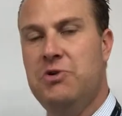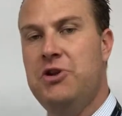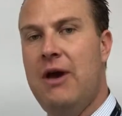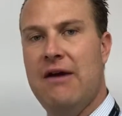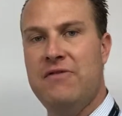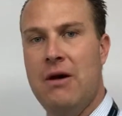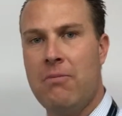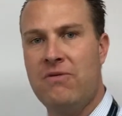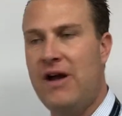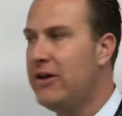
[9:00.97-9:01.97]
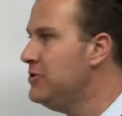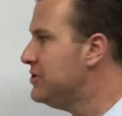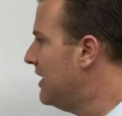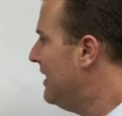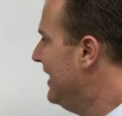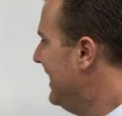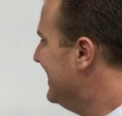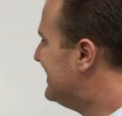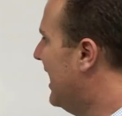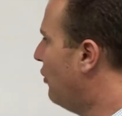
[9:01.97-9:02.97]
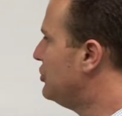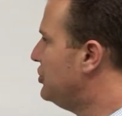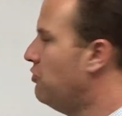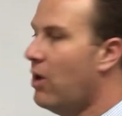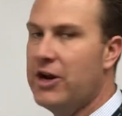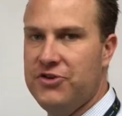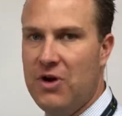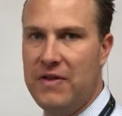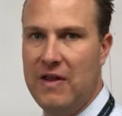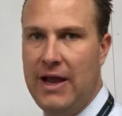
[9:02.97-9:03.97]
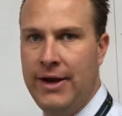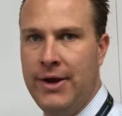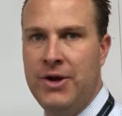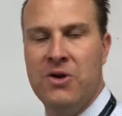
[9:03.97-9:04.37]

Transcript: When you have number values, it tells you where to draw the line.